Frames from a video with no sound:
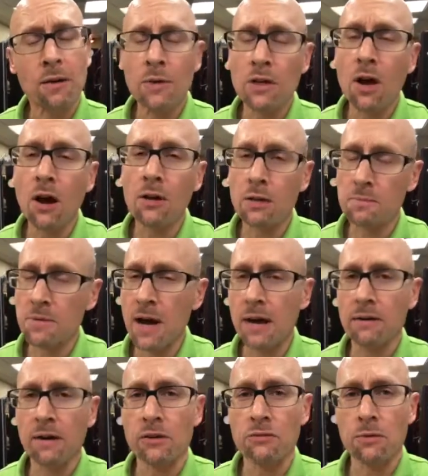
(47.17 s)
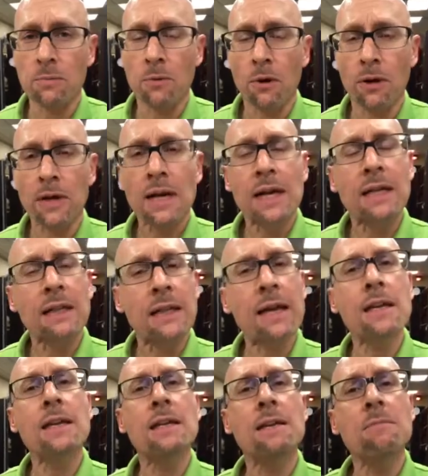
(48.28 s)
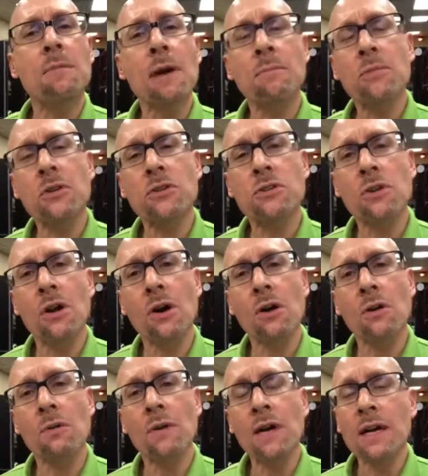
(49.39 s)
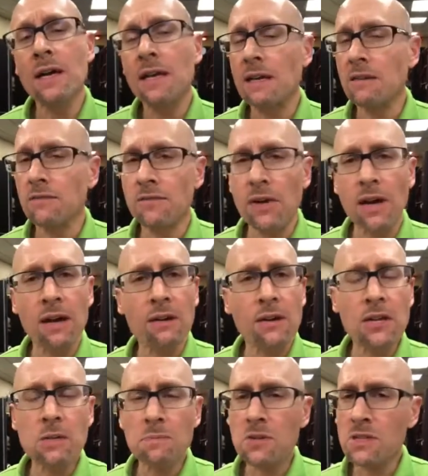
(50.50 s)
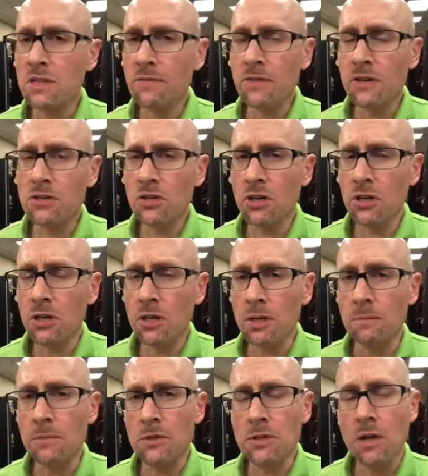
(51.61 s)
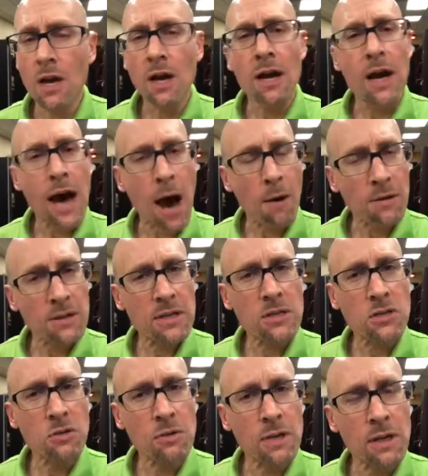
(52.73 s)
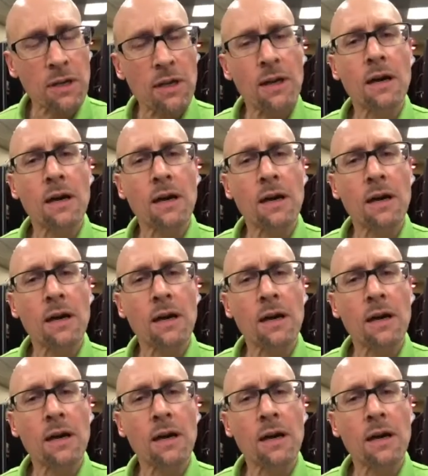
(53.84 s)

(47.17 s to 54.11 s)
We call it a progress report, letting members know in very specific terms how are they doing?